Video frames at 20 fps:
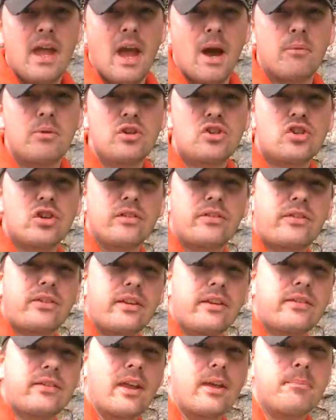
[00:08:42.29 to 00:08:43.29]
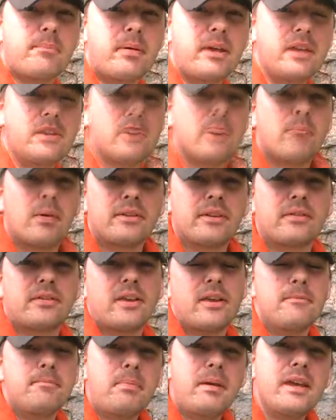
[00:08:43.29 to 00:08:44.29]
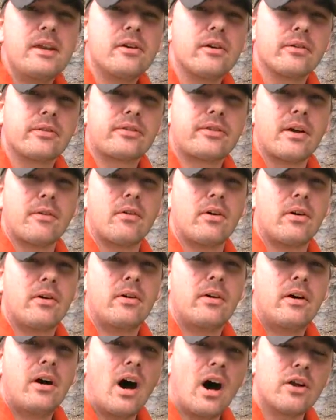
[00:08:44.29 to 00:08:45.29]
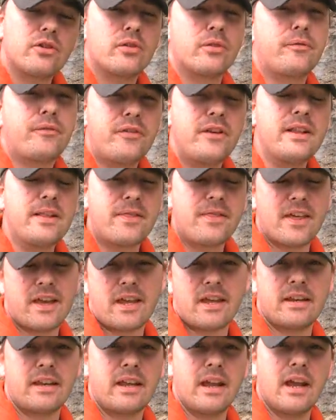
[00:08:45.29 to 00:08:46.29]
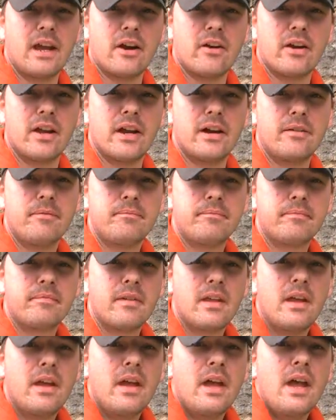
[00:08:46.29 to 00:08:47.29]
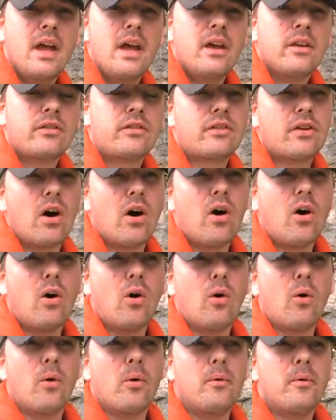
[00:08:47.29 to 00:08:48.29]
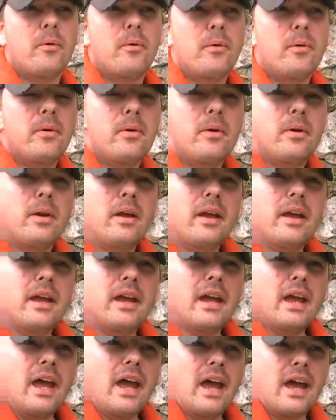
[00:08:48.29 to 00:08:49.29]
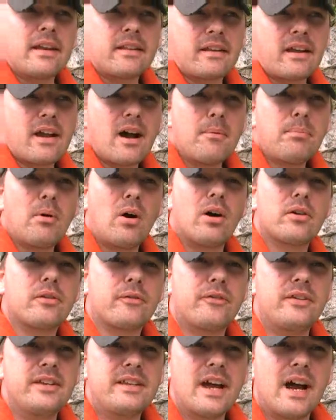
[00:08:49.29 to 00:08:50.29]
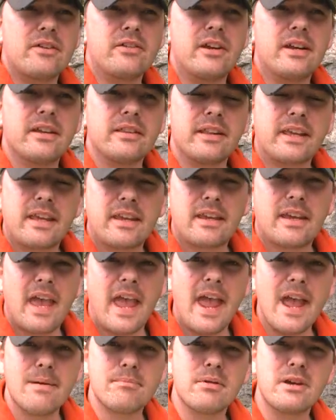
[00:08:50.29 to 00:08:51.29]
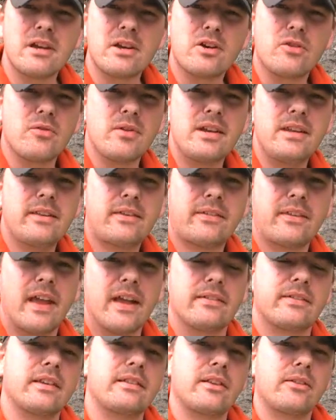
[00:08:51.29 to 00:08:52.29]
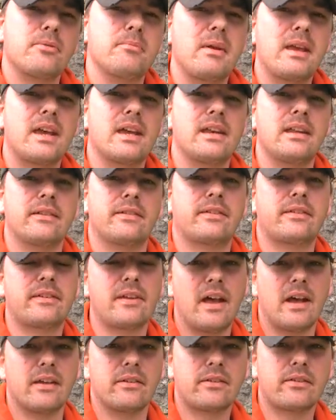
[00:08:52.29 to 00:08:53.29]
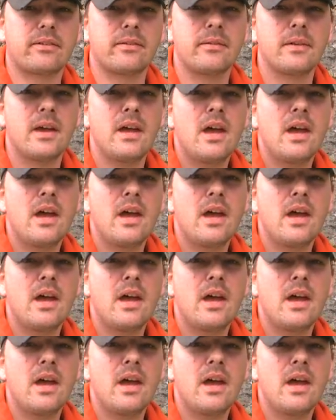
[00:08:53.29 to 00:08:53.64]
And we should see St. Peter, but the St. Peter is several hundred feet thick in the area. So at a couple hundred feet down, you hit the Cambrian green sands. That doesn't make any sense.